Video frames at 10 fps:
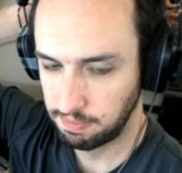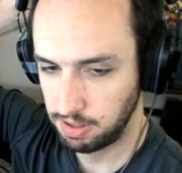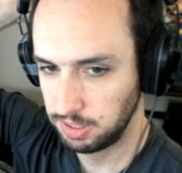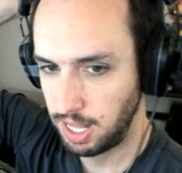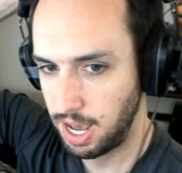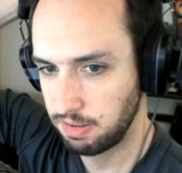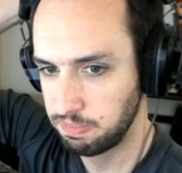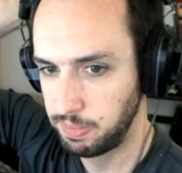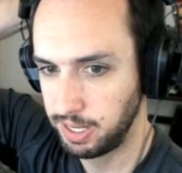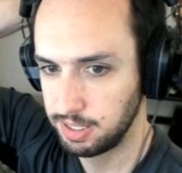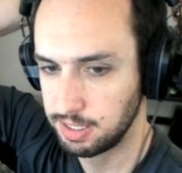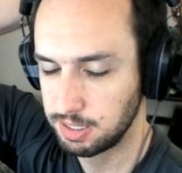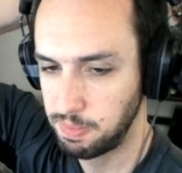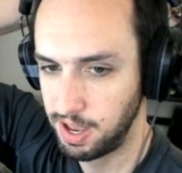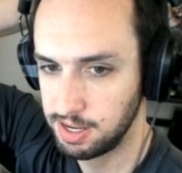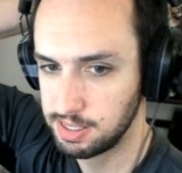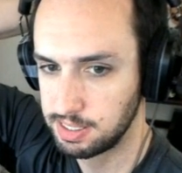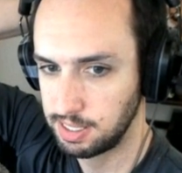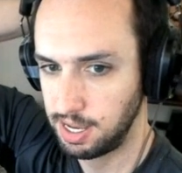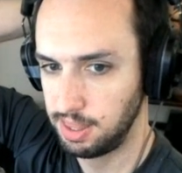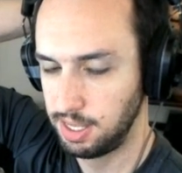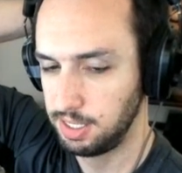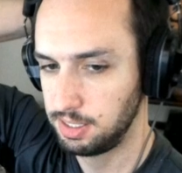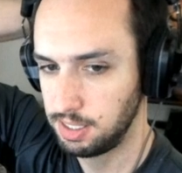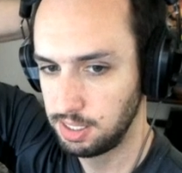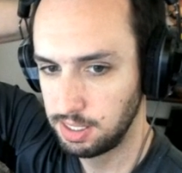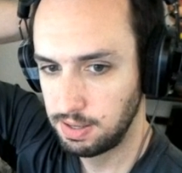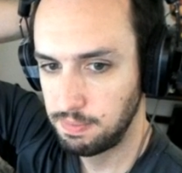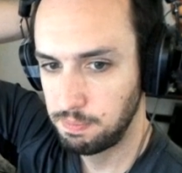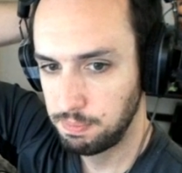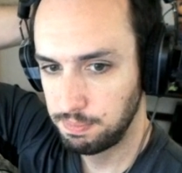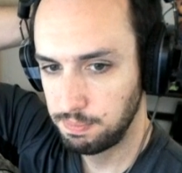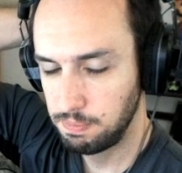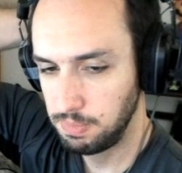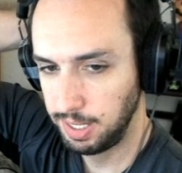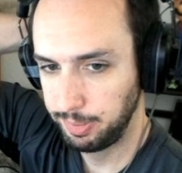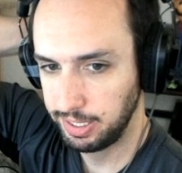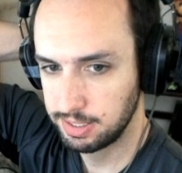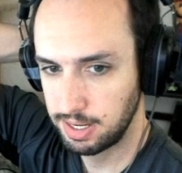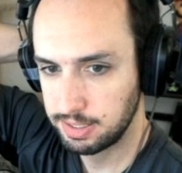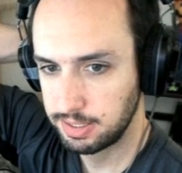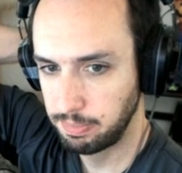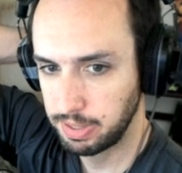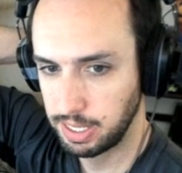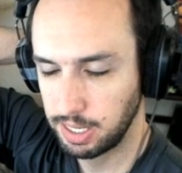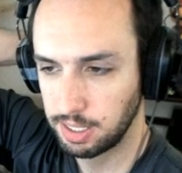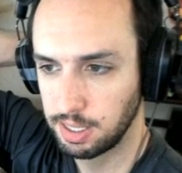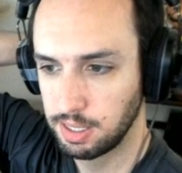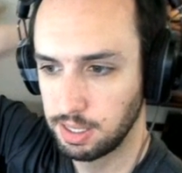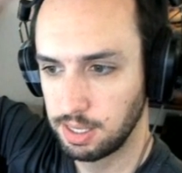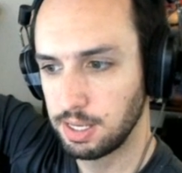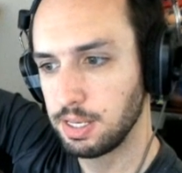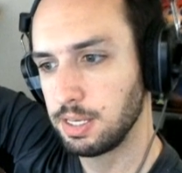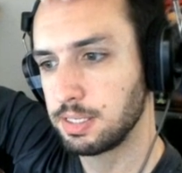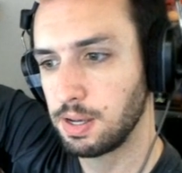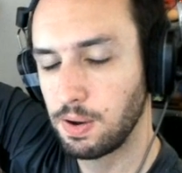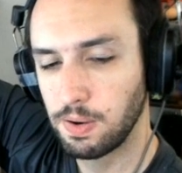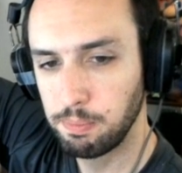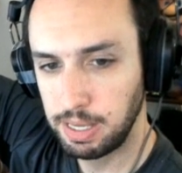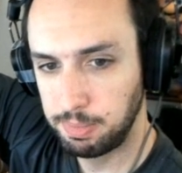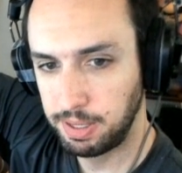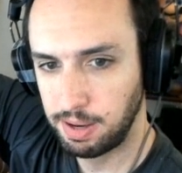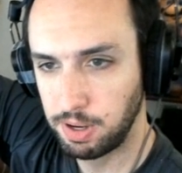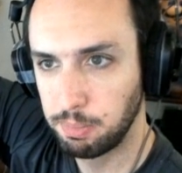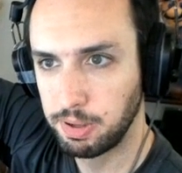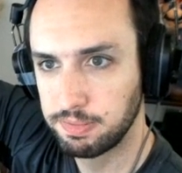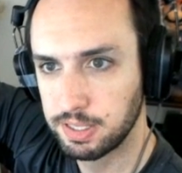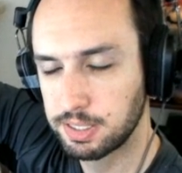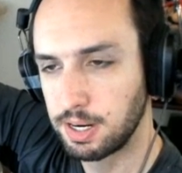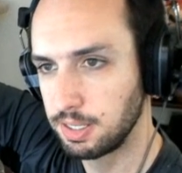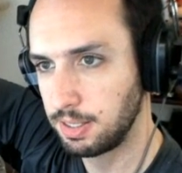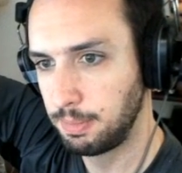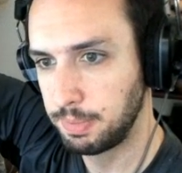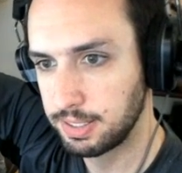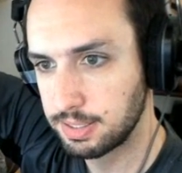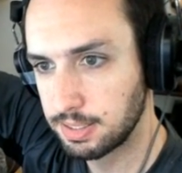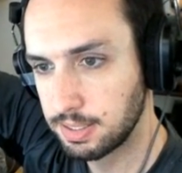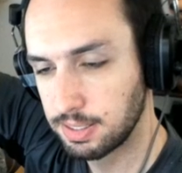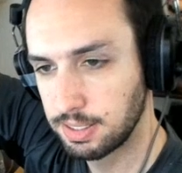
a lot of mana to spend, and then maybe it does something. Yeah. So maybe exactly. I want to buff this card a little bit.